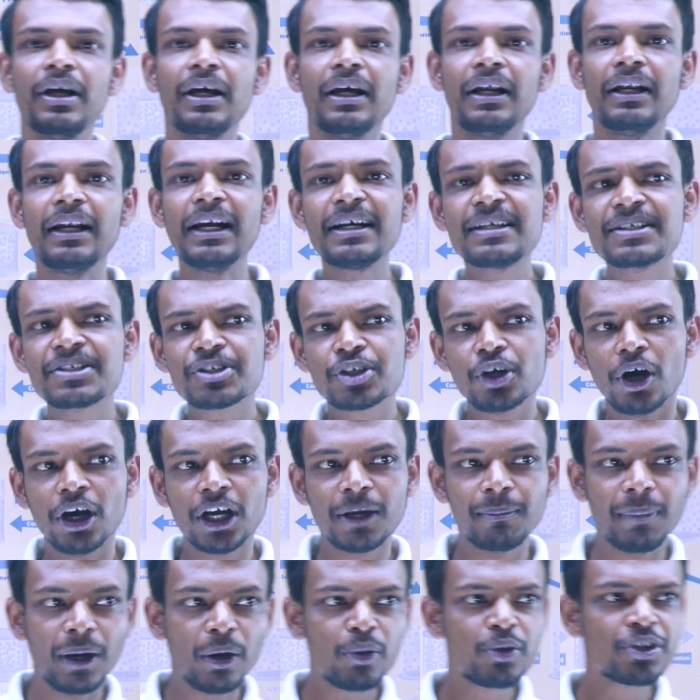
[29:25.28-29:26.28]
let's
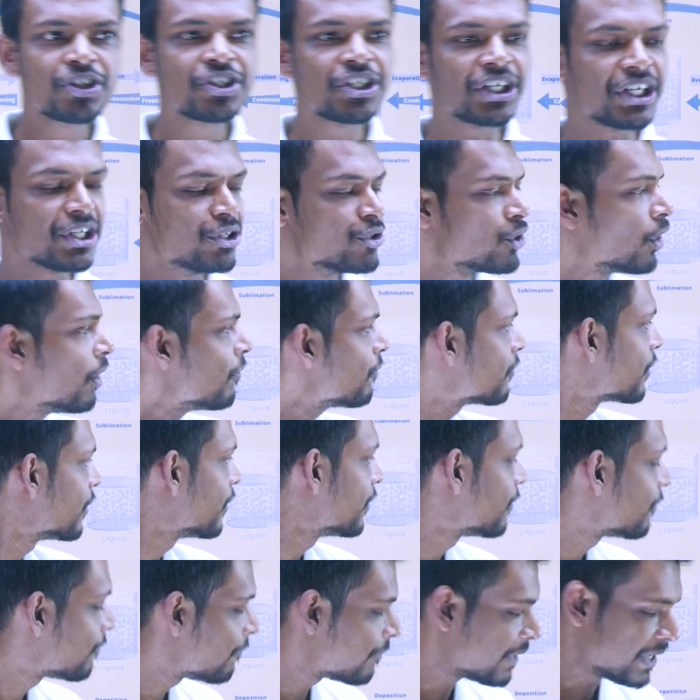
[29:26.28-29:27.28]
talk about change of
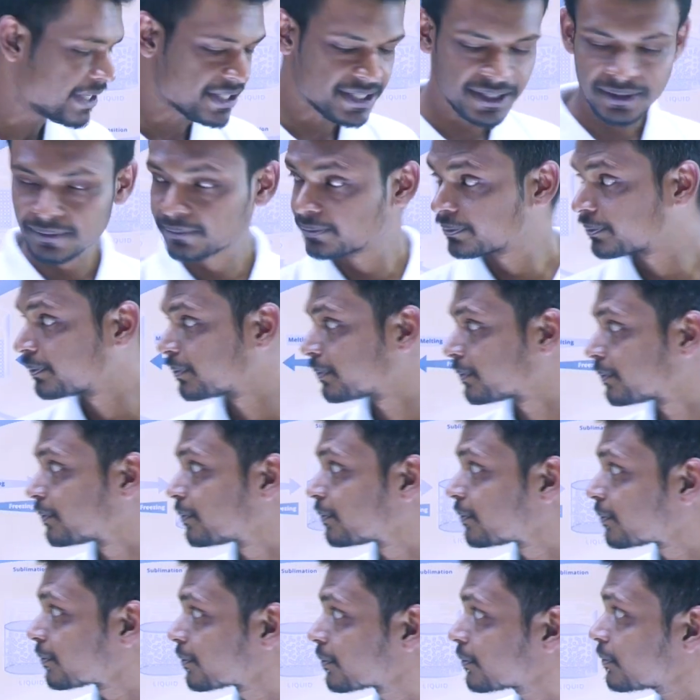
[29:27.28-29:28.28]
phase.
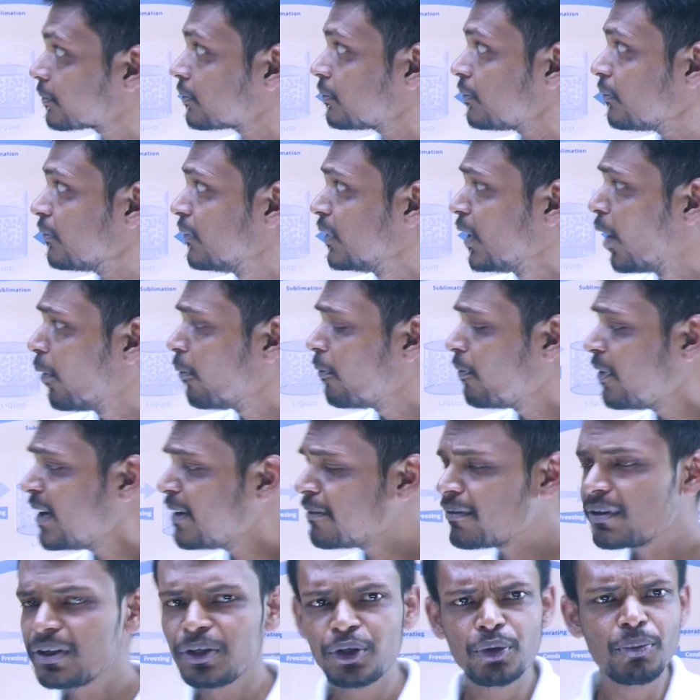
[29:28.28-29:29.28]
Now,
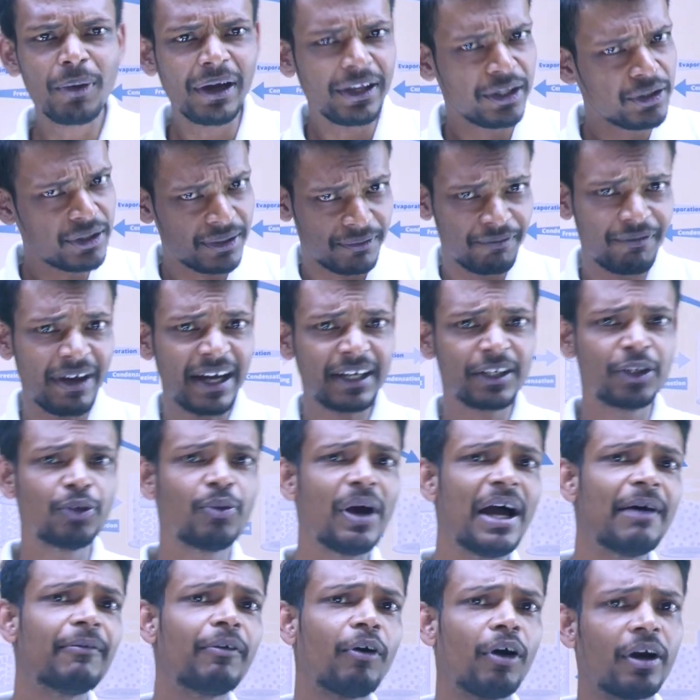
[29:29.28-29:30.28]
in fact, you
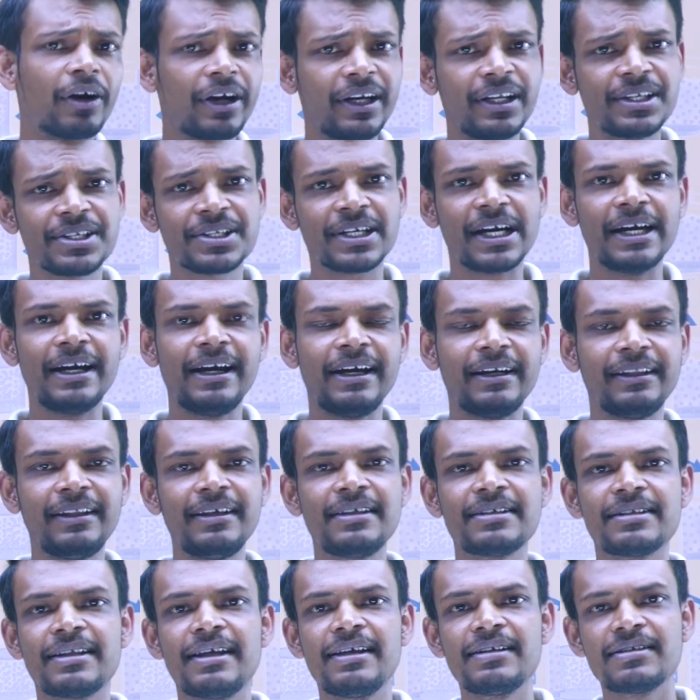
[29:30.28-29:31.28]
have already studied
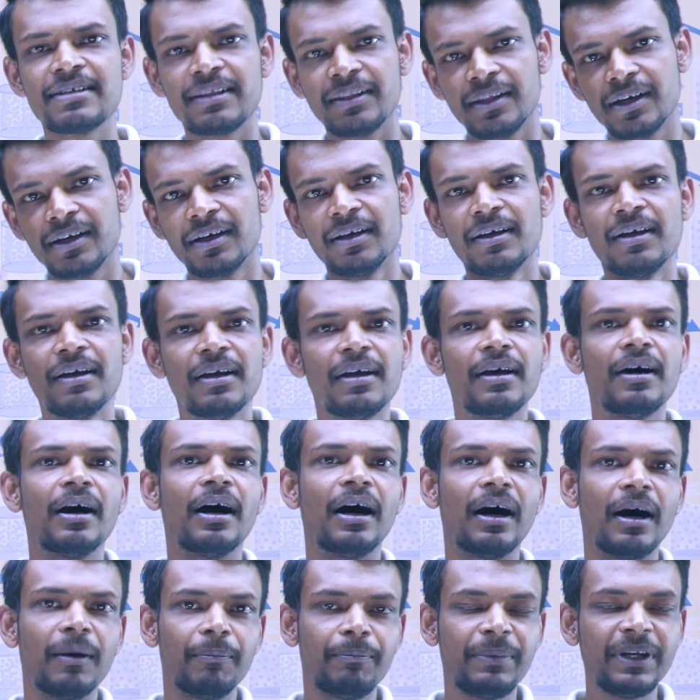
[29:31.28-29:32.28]
these things in the
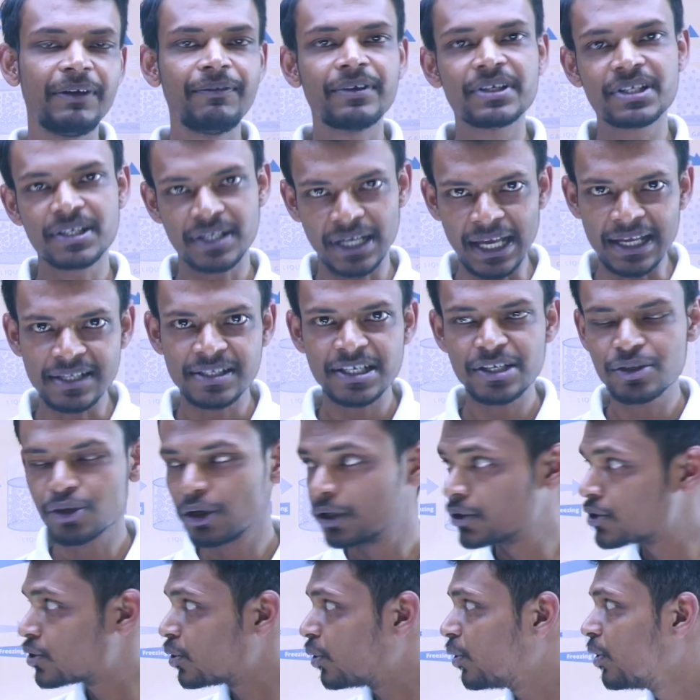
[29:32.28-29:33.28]
previous classes
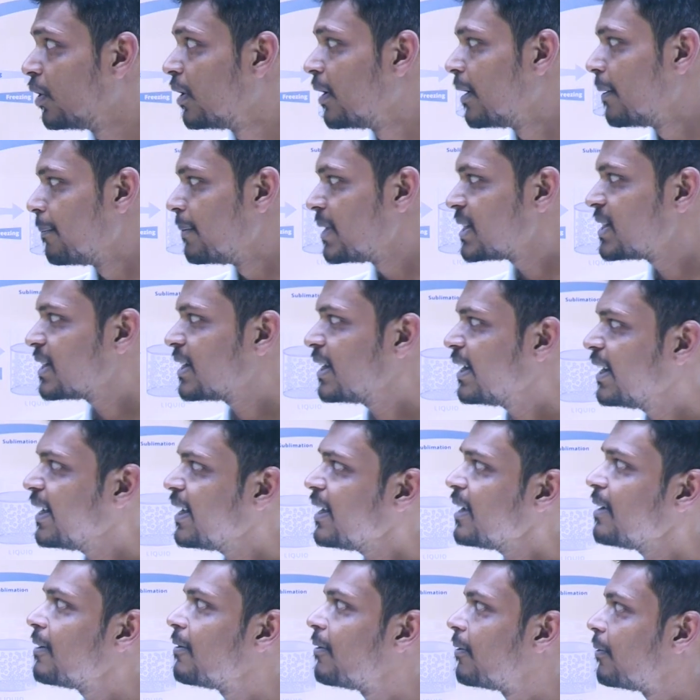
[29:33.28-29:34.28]
also.
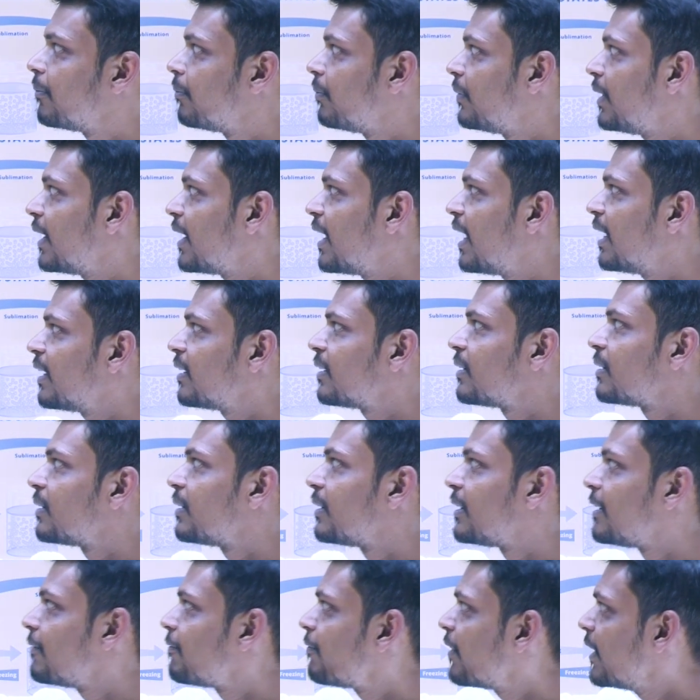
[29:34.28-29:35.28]
Basically, there are
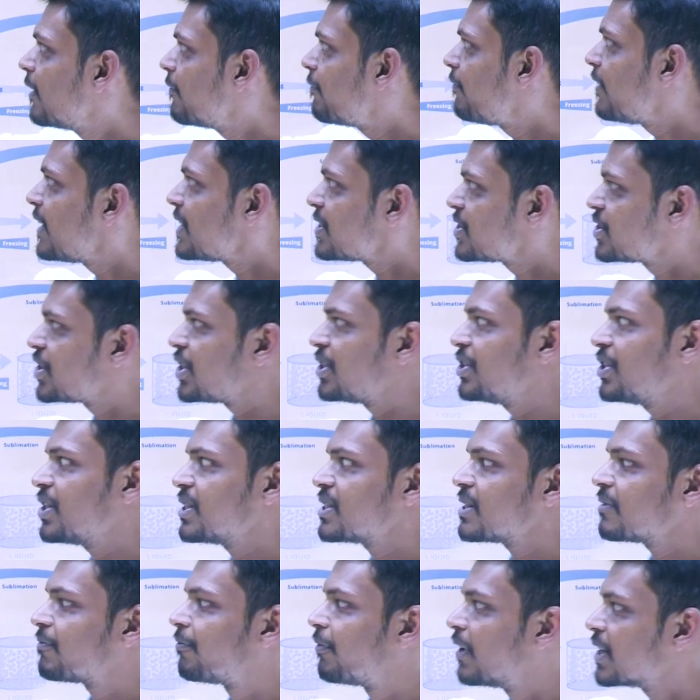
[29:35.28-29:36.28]
different phase
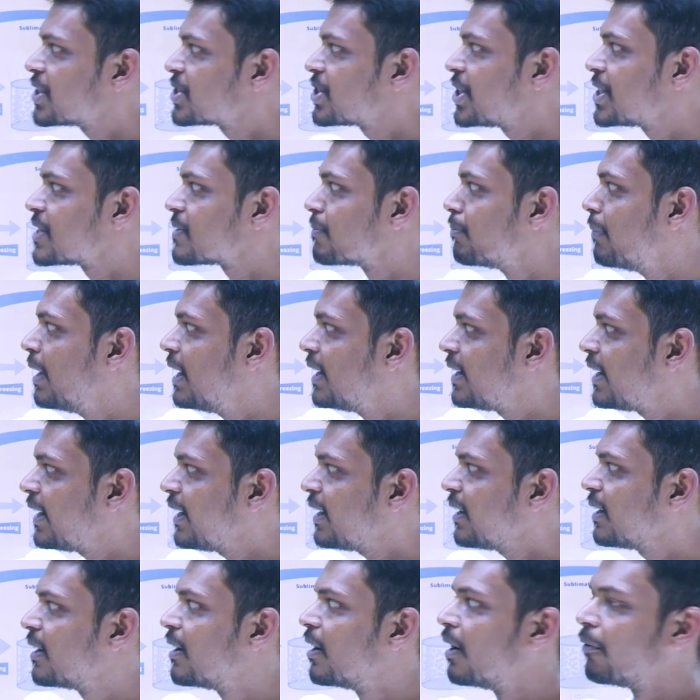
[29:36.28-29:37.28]
changes. First is
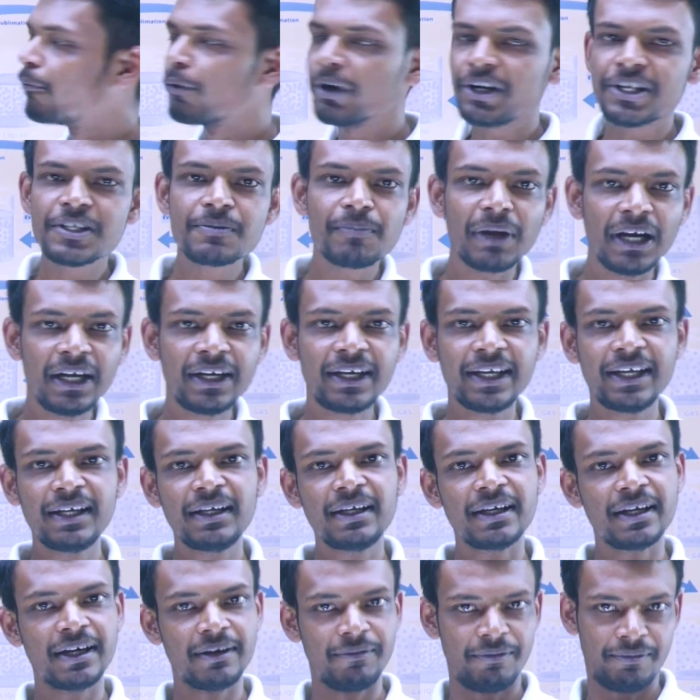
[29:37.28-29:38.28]
melting. What is
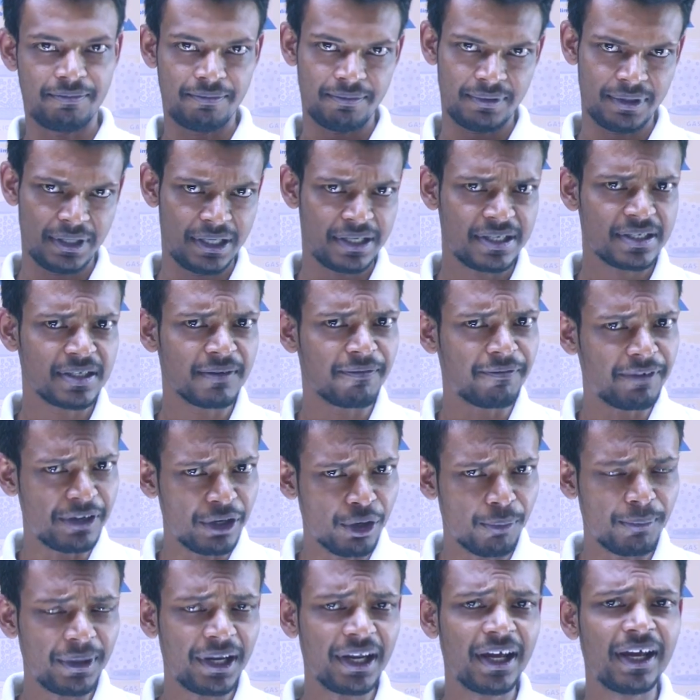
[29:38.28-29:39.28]
melting? It is a
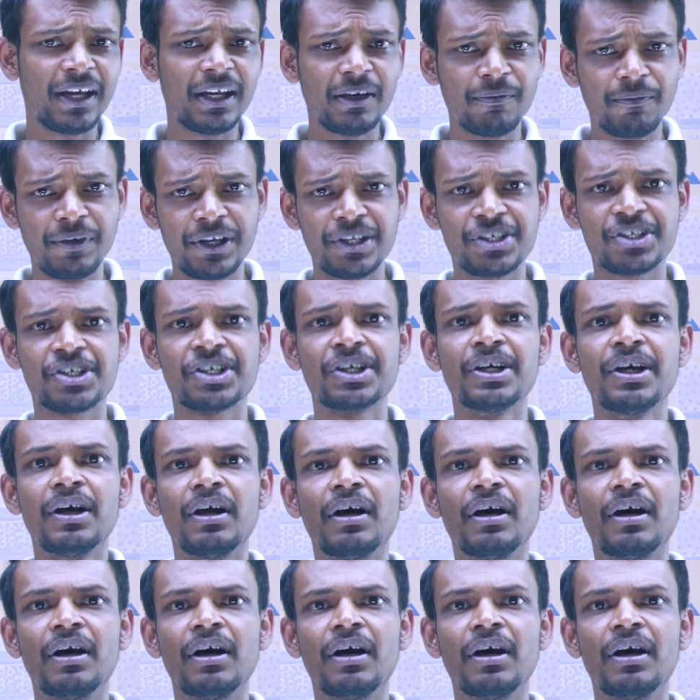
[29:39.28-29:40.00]
phenomena in which